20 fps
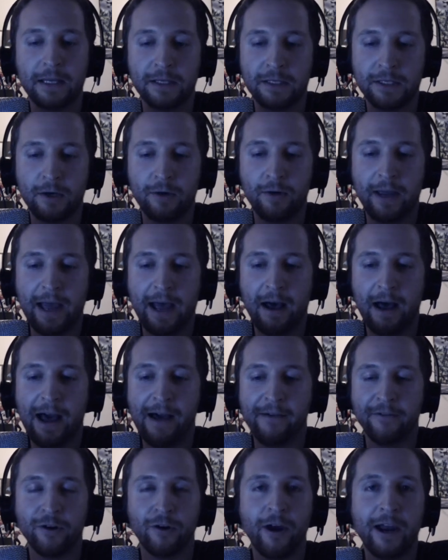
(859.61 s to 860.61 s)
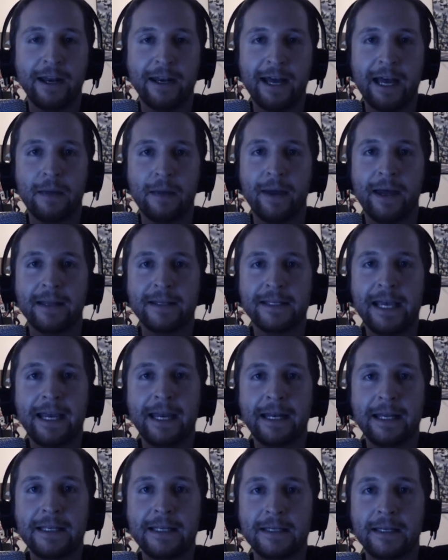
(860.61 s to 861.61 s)
And SoCal, have a great night, man.
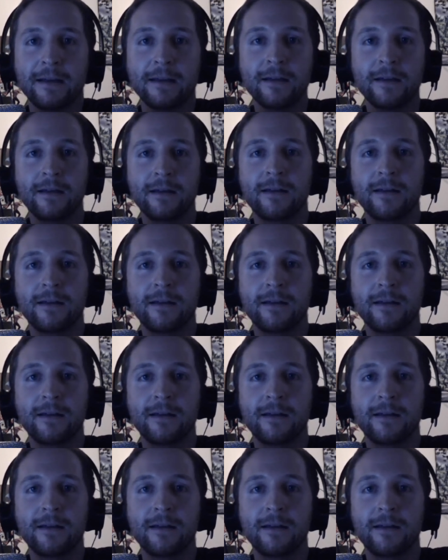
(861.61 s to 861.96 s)
Take it easy.